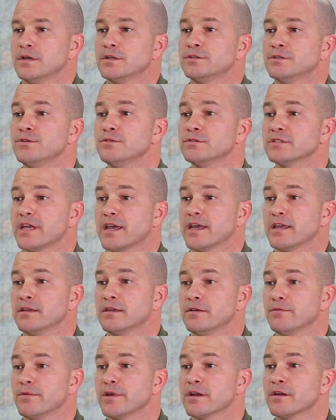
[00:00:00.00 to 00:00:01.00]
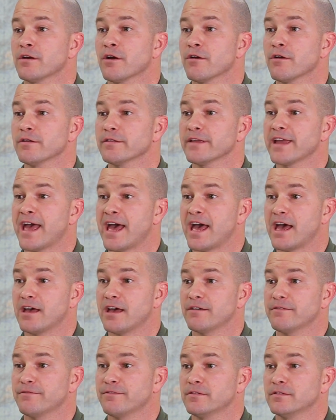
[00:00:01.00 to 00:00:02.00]
Tuesday, we currently
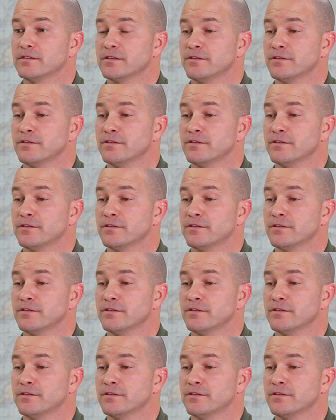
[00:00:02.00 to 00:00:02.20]
have